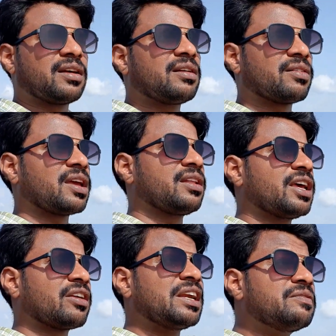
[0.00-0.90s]
Okay, they
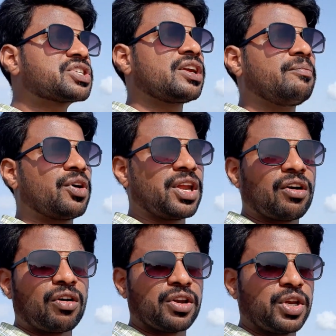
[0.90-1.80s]
are investing money
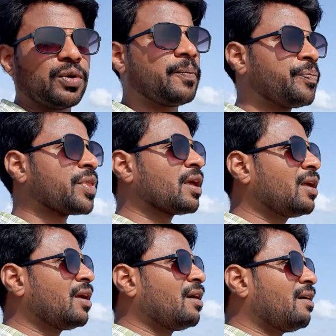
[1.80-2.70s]
on you.
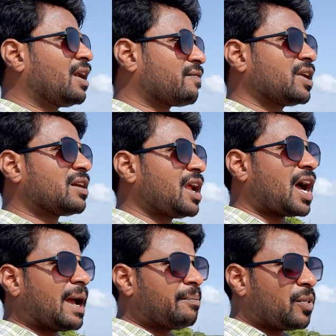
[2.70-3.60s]
Definitely
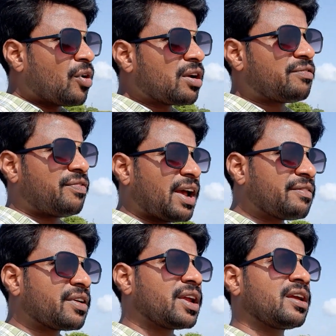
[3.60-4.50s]
I am not
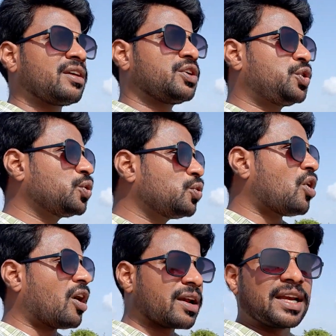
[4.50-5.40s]
favoring to
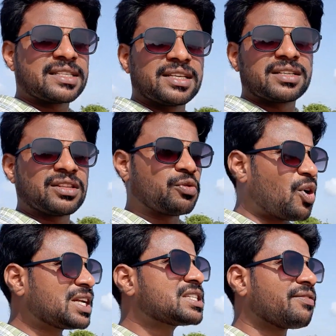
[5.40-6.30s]
organizations. So
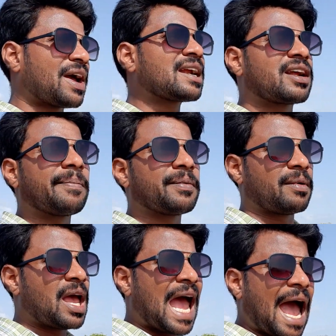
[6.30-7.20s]
what is the fact
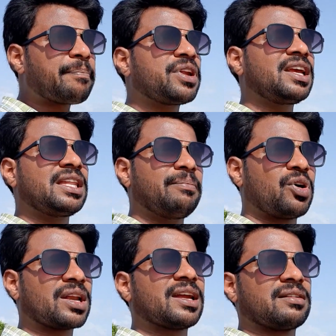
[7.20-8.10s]
happening in the
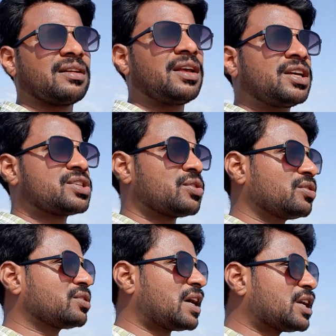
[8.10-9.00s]
market?
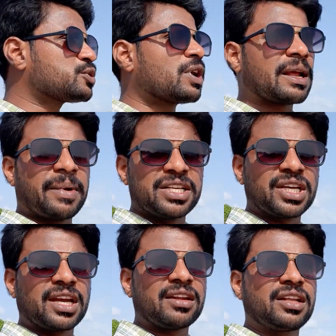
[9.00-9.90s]
So that is what I'm
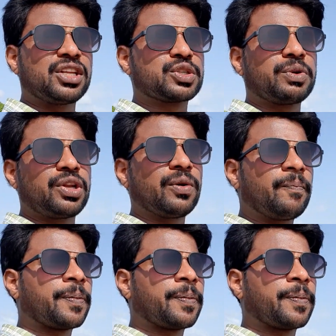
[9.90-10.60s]
educating in this video.